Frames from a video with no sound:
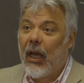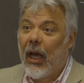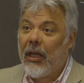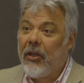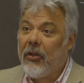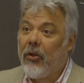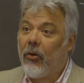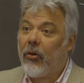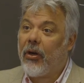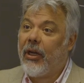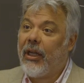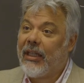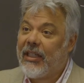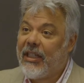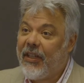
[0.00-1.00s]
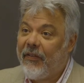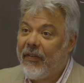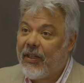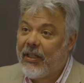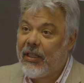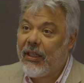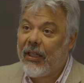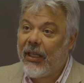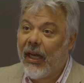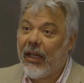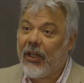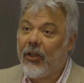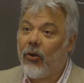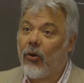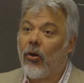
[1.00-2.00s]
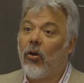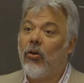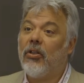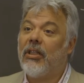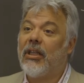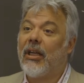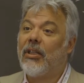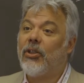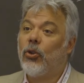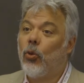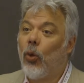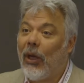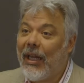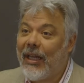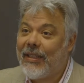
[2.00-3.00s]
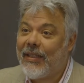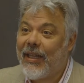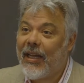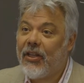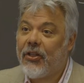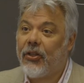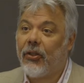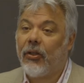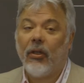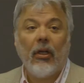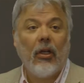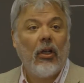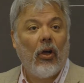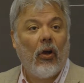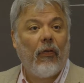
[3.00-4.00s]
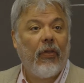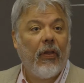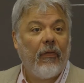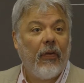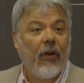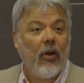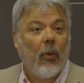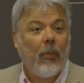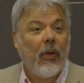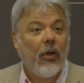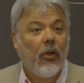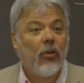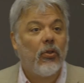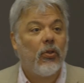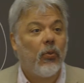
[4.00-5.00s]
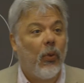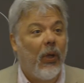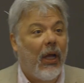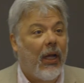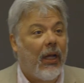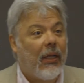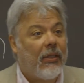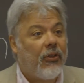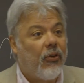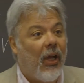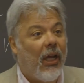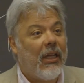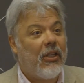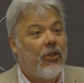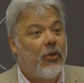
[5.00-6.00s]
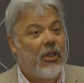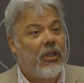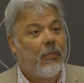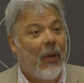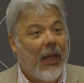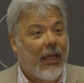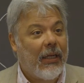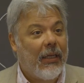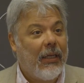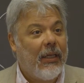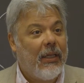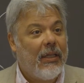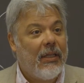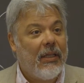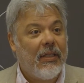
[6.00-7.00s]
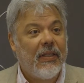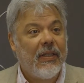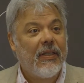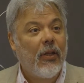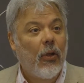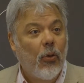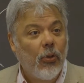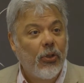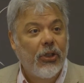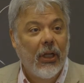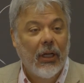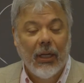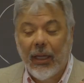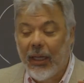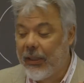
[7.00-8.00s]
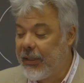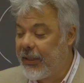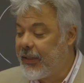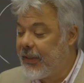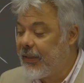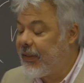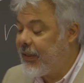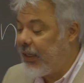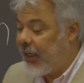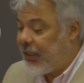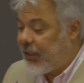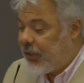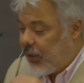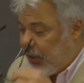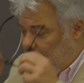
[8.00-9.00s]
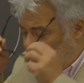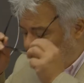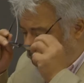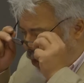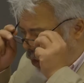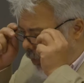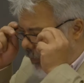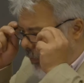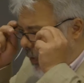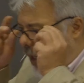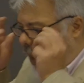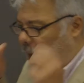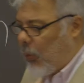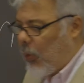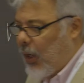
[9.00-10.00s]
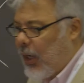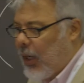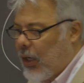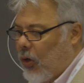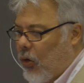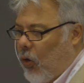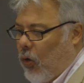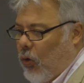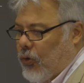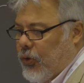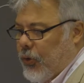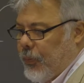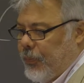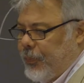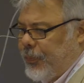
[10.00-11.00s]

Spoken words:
and your creativity and your contextualization of the phenomena we are trying to explain. This is crucial at this stage of our course.